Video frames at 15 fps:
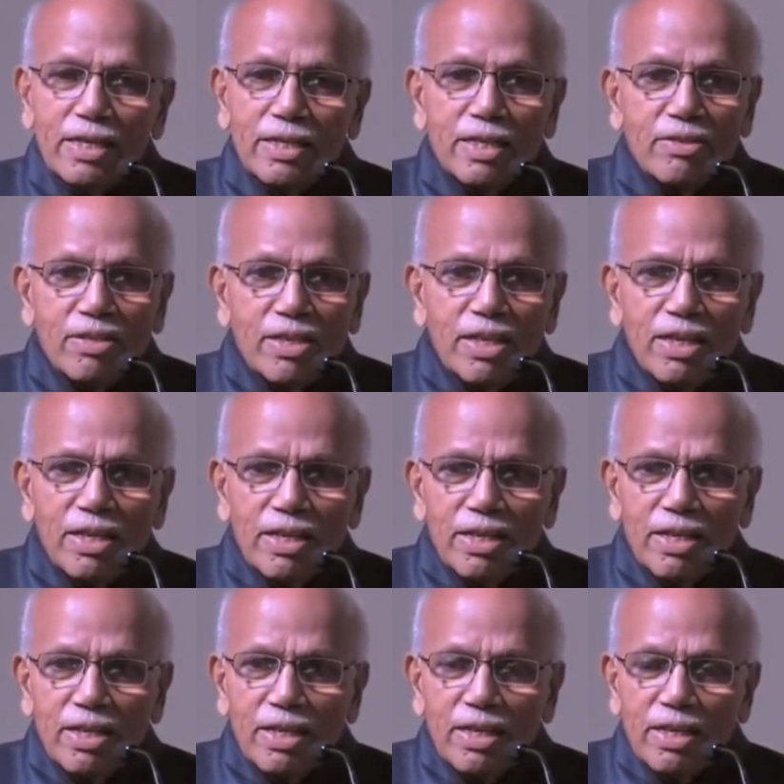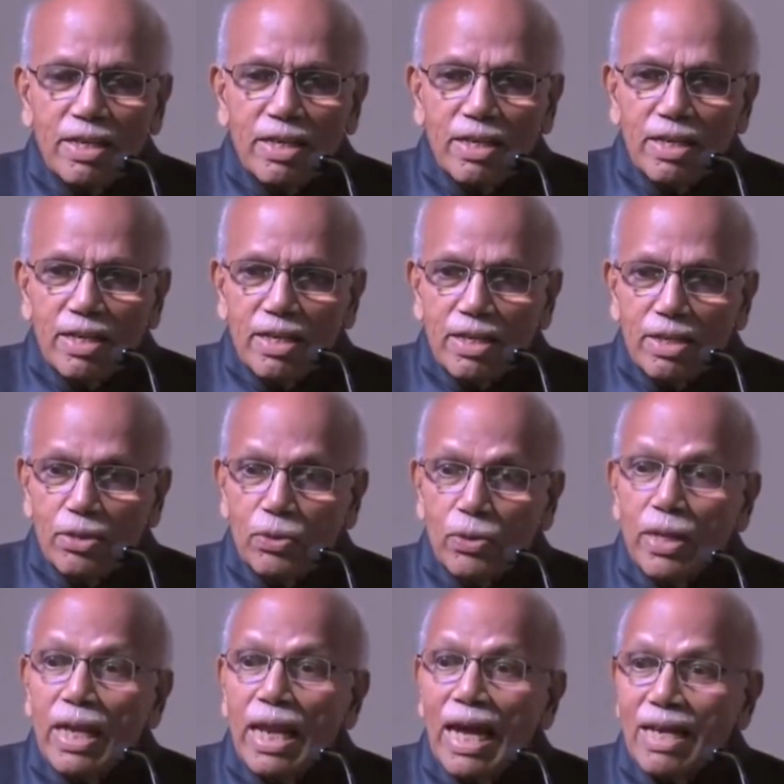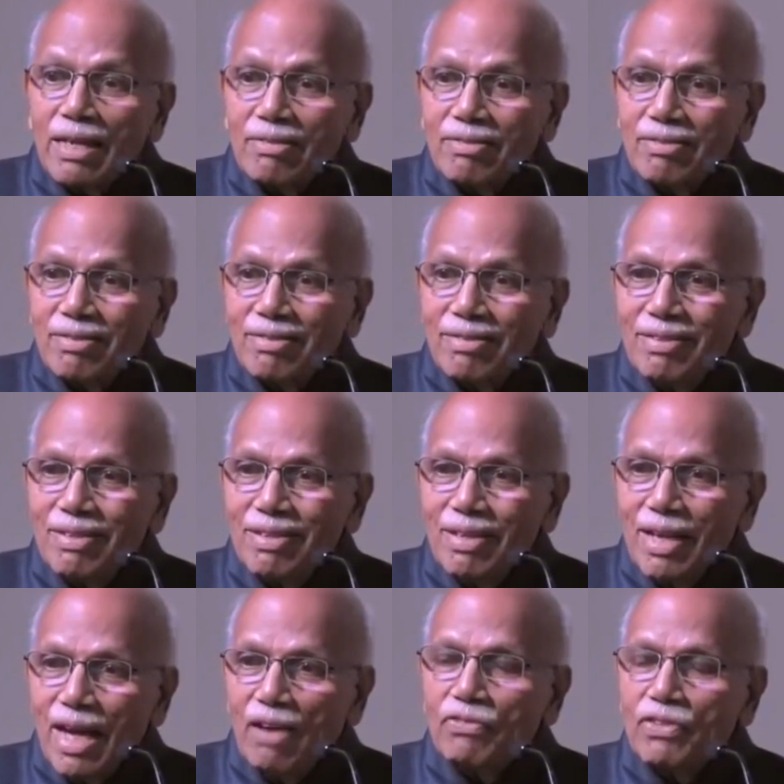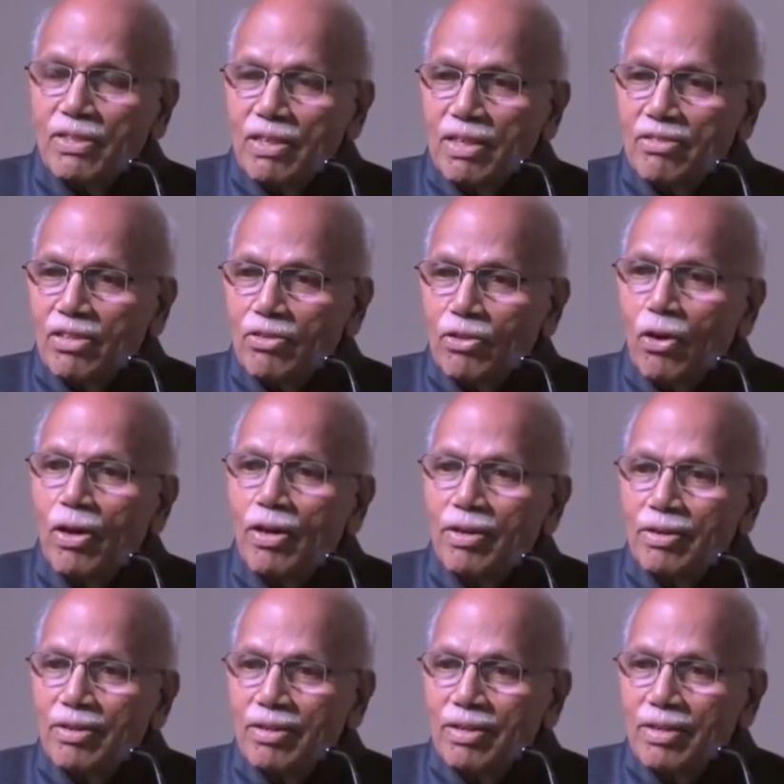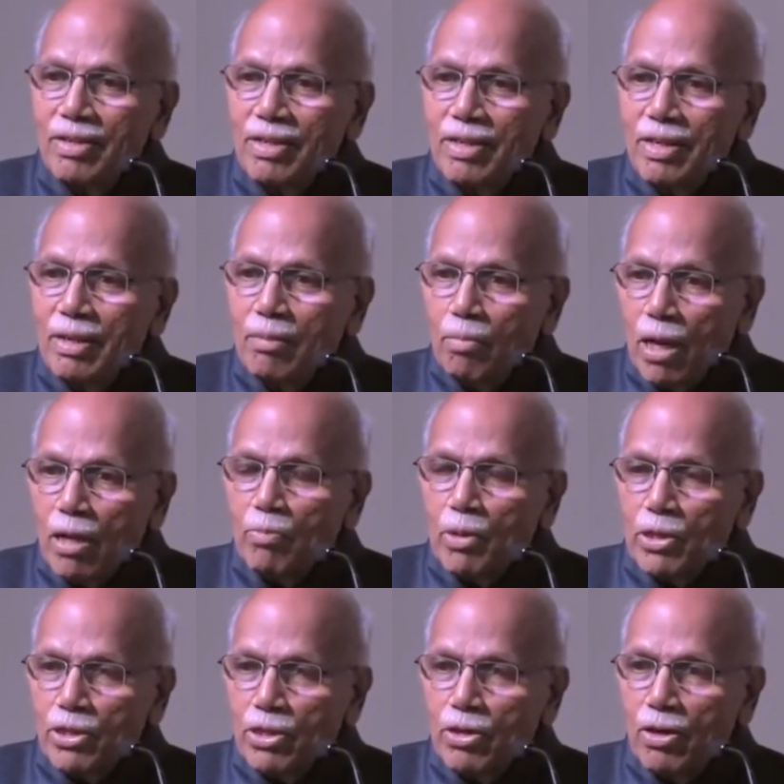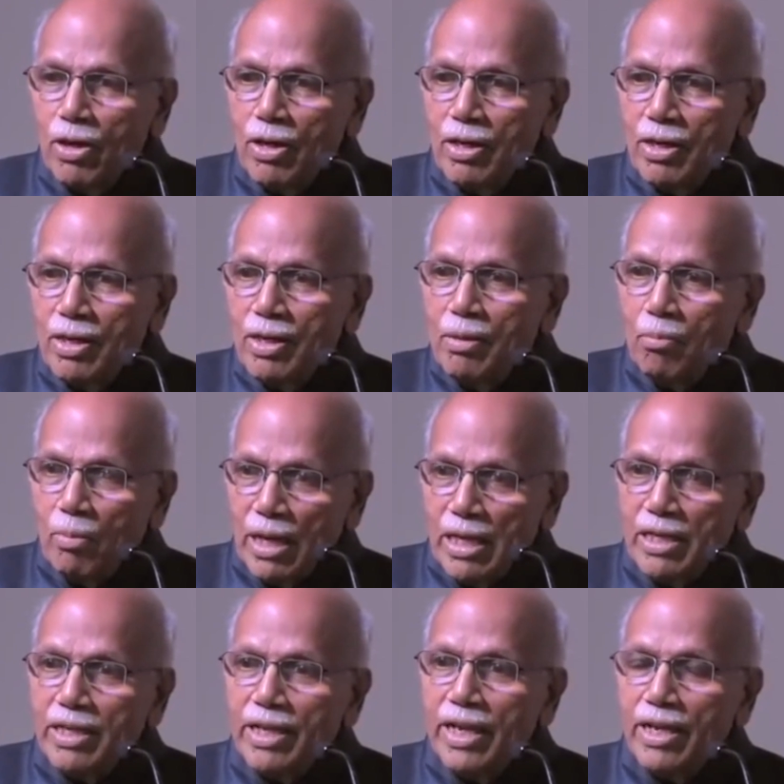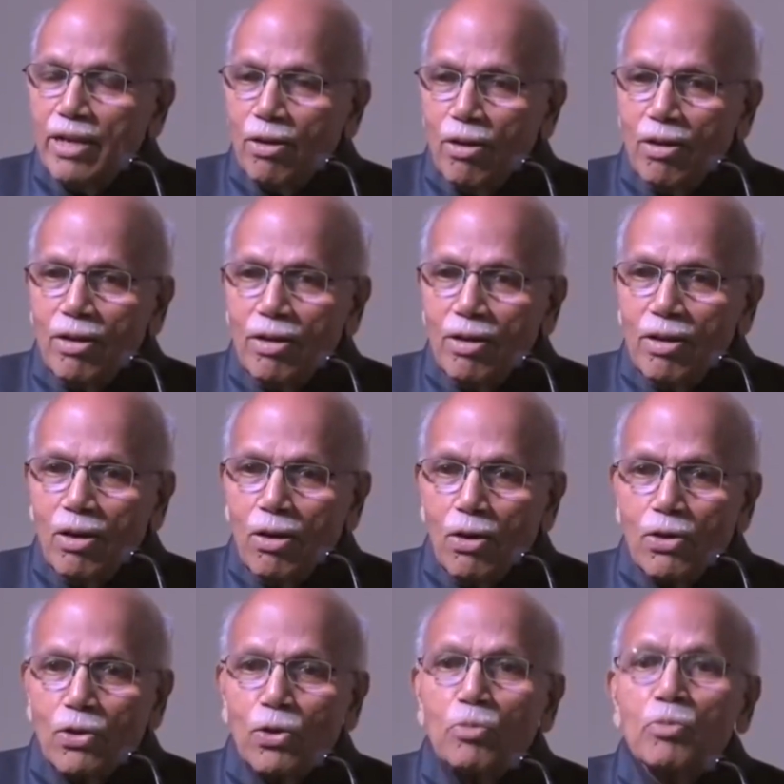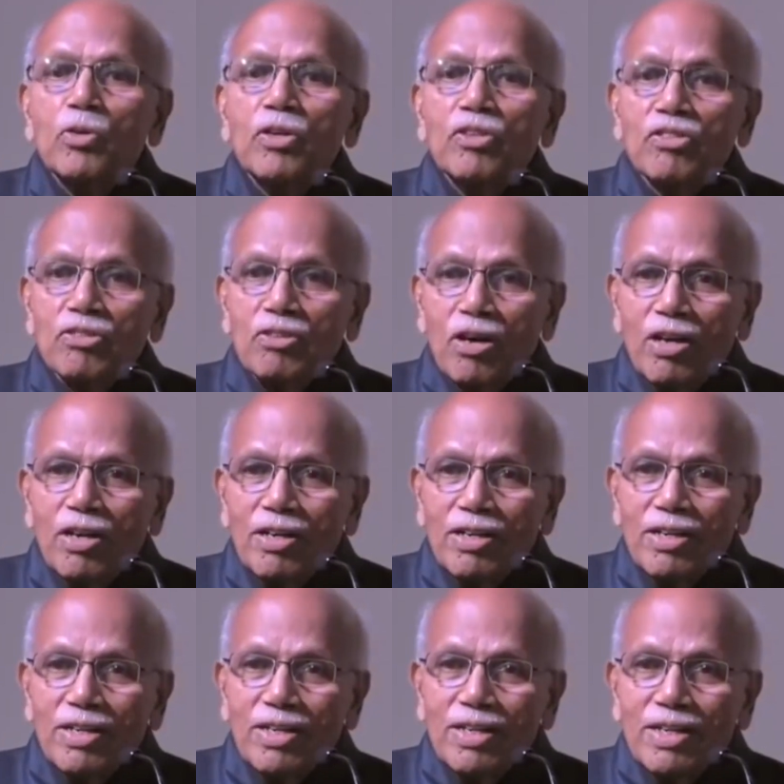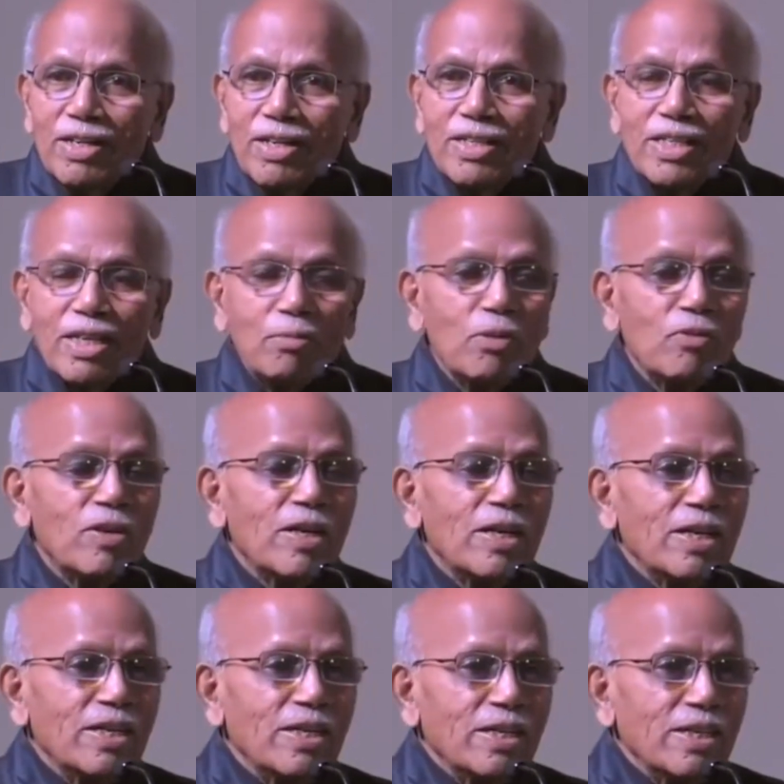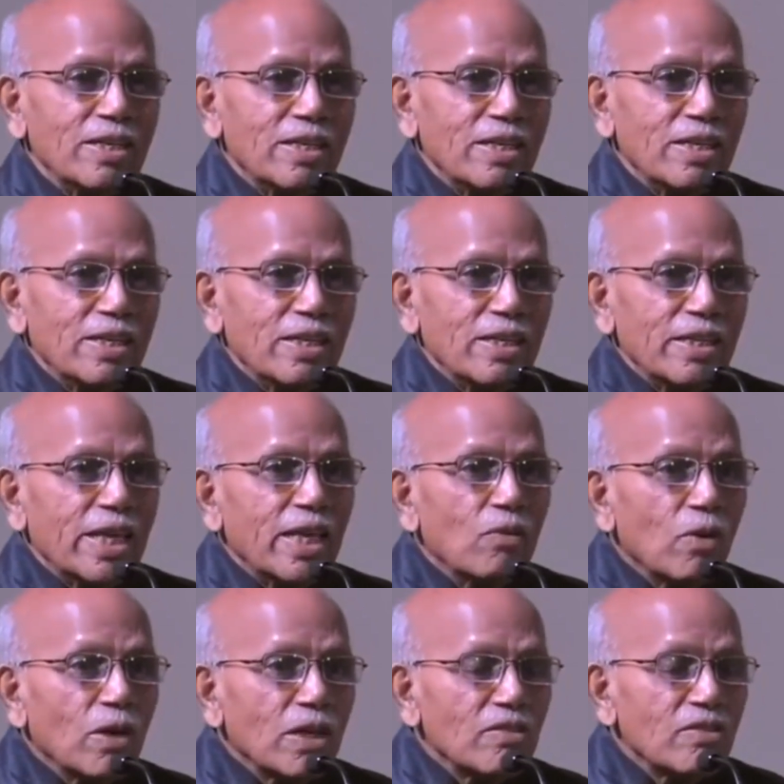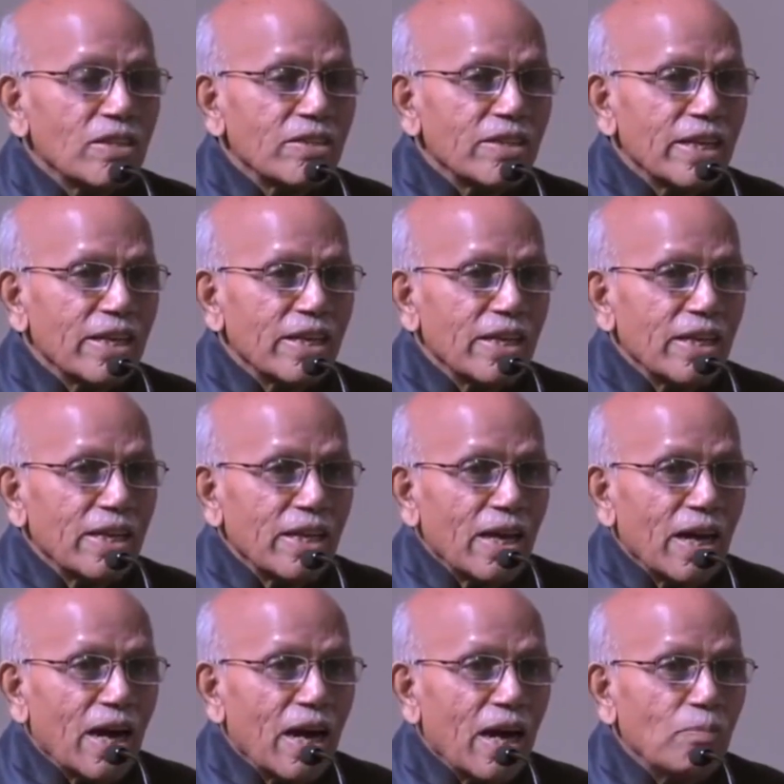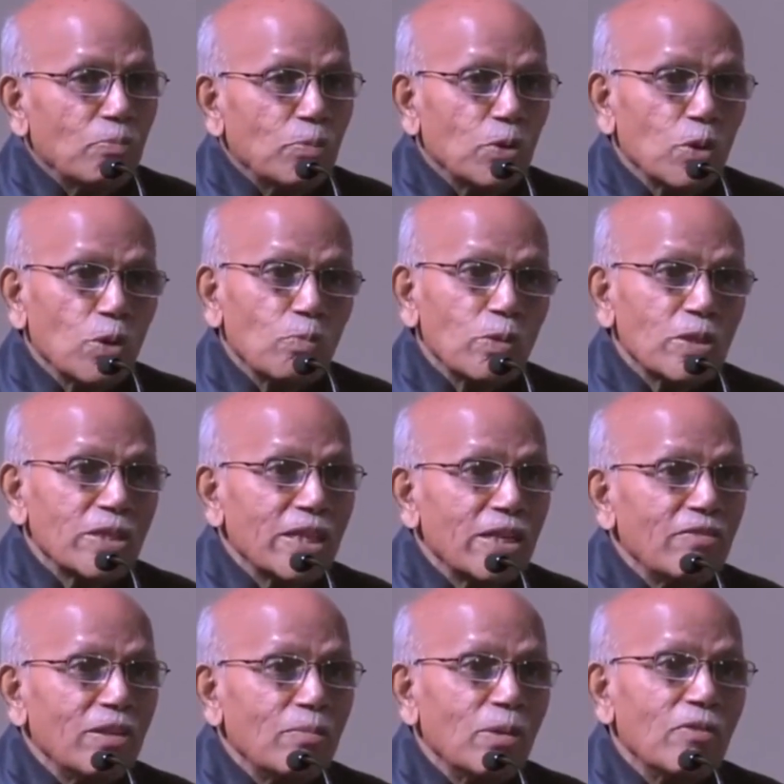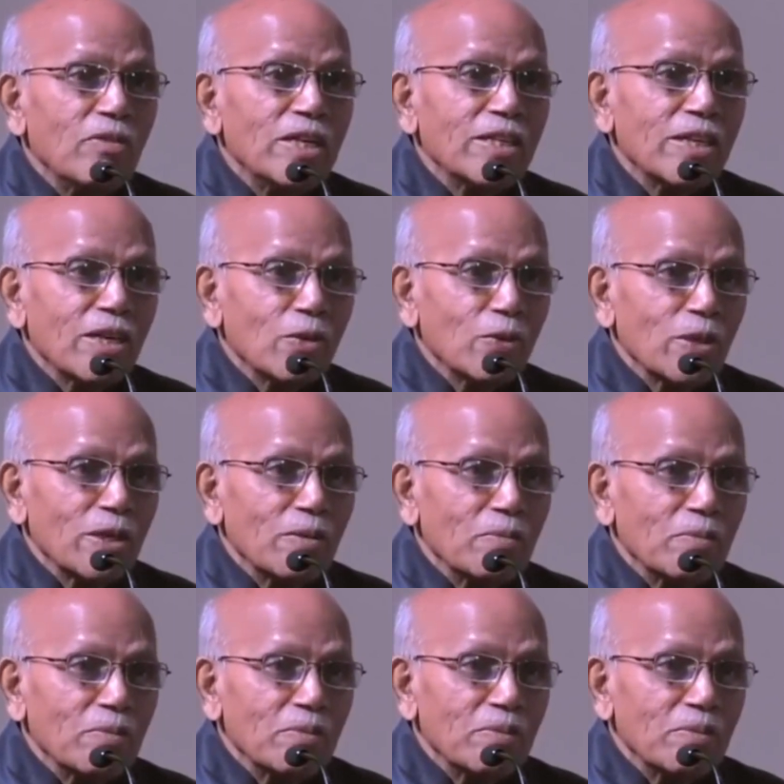Just see. You relax. After the ulcer is gone. Blood pressure gone. Migraine gone. Autoimmune disease gone. Kshamavan. Then what does it say? Aptopasevi bhavet arogyam.